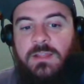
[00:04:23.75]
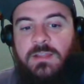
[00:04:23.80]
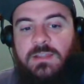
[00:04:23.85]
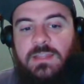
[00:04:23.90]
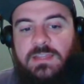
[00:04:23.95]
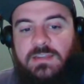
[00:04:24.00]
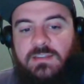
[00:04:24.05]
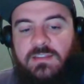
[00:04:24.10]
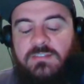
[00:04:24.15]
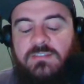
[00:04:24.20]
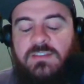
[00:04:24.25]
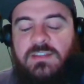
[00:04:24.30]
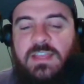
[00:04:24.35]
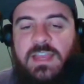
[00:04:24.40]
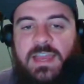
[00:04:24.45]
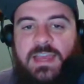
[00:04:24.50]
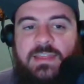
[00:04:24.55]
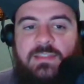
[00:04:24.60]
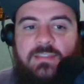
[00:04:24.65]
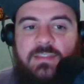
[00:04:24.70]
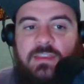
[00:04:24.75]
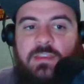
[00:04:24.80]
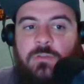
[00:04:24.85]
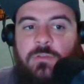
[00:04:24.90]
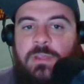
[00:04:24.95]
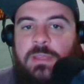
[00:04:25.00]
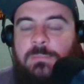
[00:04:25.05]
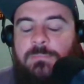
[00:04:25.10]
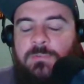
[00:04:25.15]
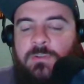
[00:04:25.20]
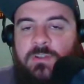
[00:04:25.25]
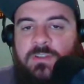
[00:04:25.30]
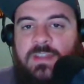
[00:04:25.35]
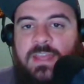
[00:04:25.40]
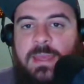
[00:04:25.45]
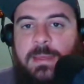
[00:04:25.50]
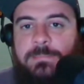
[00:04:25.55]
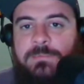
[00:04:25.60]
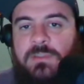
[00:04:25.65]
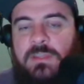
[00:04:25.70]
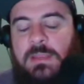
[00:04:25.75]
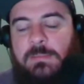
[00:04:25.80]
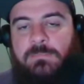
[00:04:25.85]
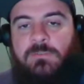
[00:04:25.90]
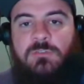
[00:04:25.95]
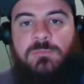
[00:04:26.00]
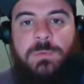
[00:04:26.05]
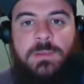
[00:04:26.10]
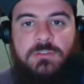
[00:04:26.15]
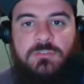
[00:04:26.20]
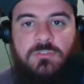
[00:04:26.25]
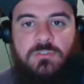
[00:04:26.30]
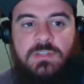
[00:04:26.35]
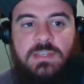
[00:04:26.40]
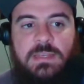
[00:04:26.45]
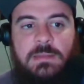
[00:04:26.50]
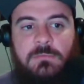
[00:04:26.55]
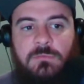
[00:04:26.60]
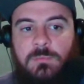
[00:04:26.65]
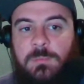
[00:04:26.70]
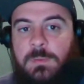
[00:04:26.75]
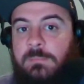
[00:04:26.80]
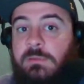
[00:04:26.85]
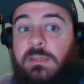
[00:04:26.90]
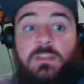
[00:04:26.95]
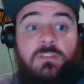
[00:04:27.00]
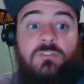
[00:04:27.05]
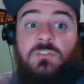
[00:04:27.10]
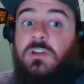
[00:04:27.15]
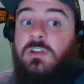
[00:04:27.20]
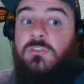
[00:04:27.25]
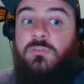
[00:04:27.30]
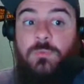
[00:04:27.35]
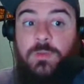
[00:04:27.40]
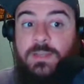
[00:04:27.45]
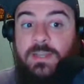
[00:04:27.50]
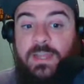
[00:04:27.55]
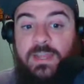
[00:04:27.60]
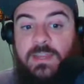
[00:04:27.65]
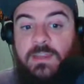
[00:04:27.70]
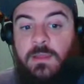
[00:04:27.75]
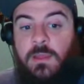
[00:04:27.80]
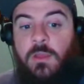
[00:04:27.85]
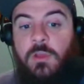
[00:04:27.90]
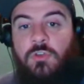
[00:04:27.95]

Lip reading: Like, this is a guy that you keep for depth, you keep for special teams. Maybe he starts one day.